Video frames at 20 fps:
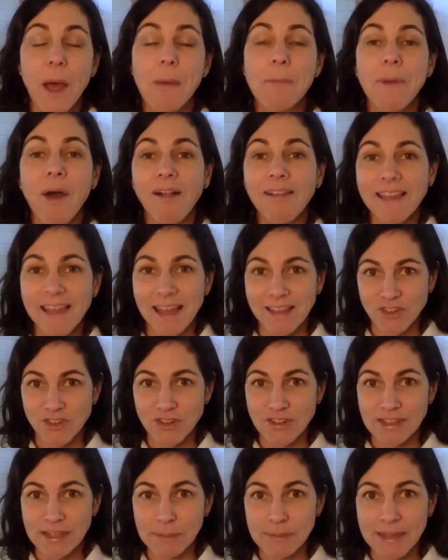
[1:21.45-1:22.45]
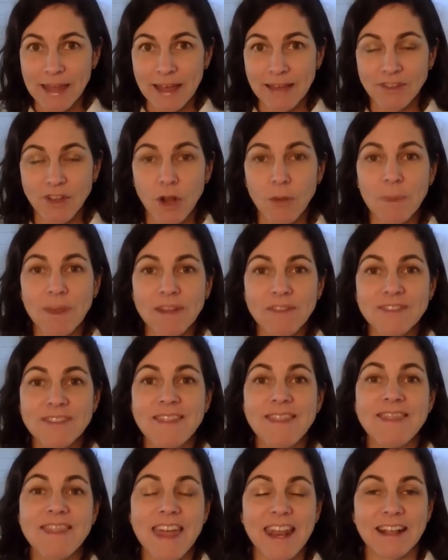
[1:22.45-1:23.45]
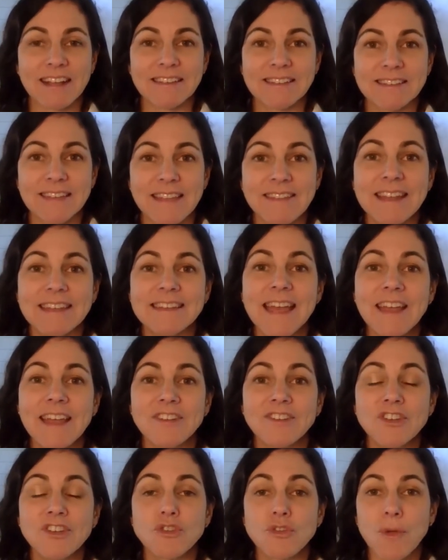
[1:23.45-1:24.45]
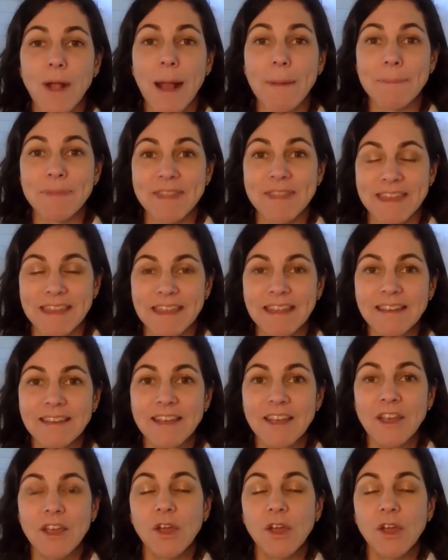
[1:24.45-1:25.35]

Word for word: Polyester sleep sacks are made of synthetics and they tend to trap the heat,